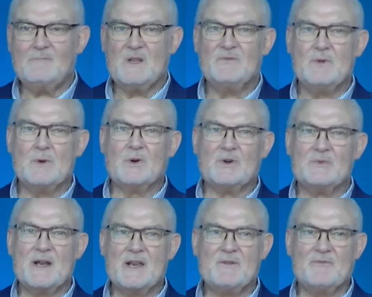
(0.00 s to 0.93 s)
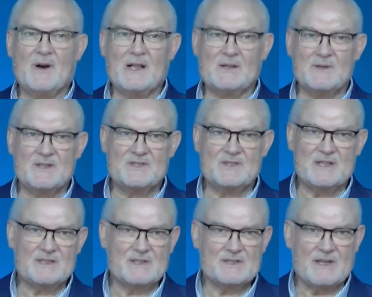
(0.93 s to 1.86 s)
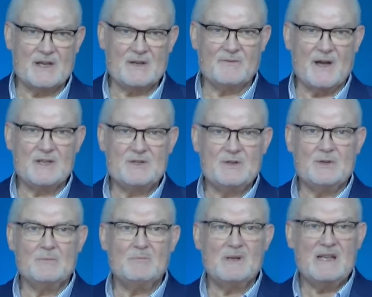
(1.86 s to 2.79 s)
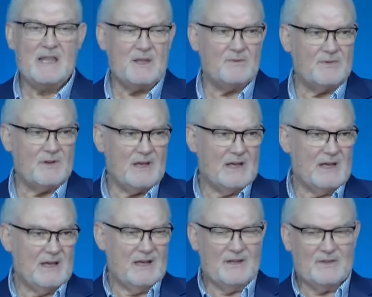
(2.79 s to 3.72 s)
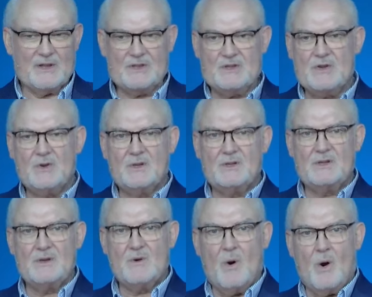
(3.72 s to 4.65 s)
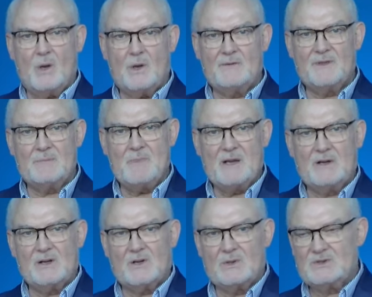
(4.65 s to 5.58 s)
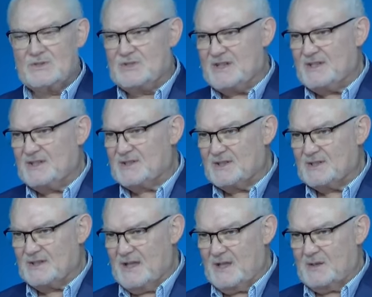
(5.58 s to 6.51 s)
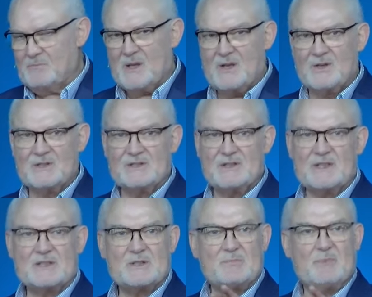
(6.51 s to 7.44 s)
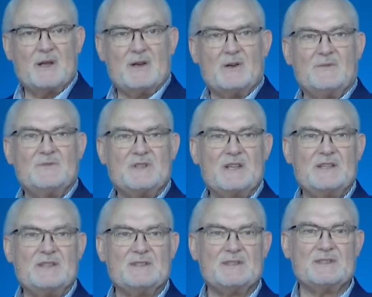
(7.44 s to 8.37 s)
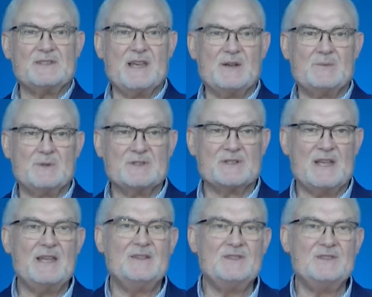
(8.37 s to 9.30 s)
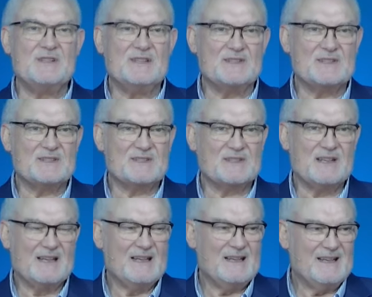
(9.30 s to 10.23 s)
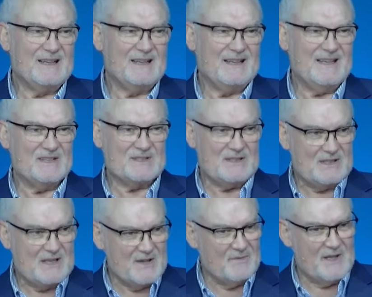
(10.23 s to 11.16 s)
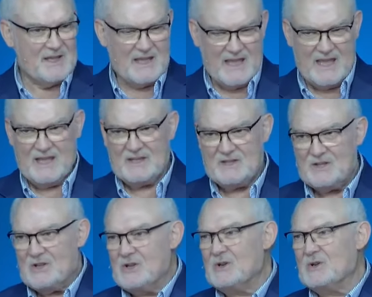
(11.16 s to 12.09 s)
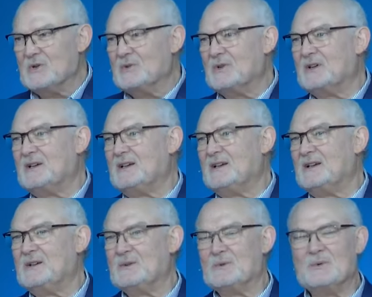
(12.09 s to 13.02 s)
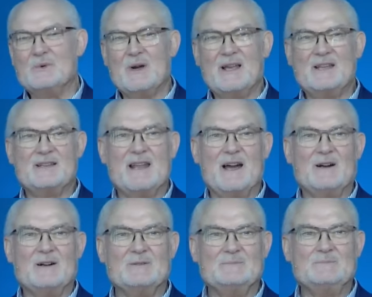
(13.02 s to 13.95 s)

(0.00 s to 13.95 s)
If you're already following Jesus, I invite you to believe that you can do all of the miracles Jesus did because the Spirit of Jesus that was in Jesus is living in you right now.